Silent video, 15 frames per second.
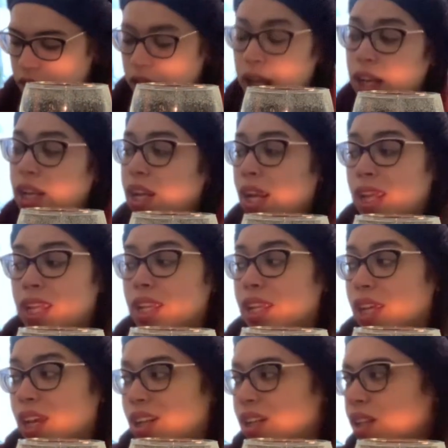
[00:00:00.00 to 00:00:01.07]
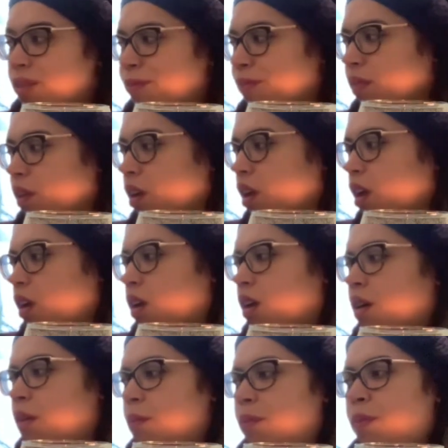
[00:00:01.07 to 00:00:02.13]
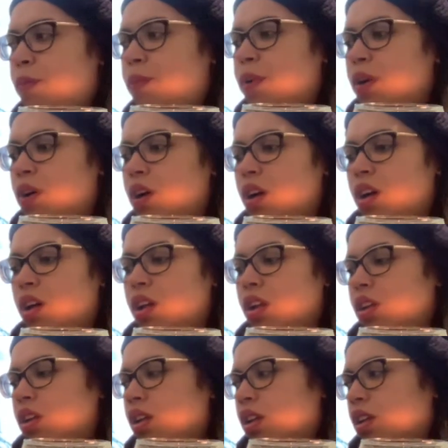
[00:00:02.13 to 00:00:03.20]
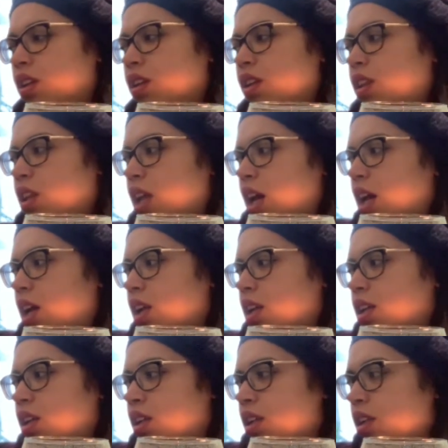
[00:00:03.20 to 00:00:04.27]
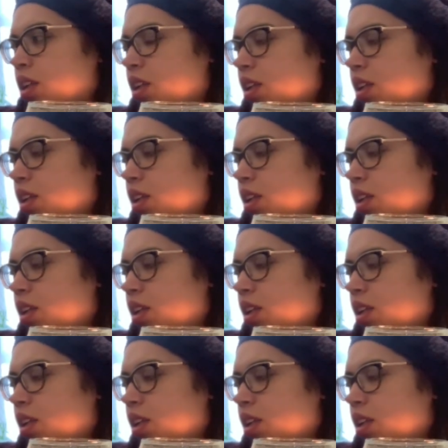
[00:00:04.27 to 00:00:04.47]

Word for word: and and I get it but then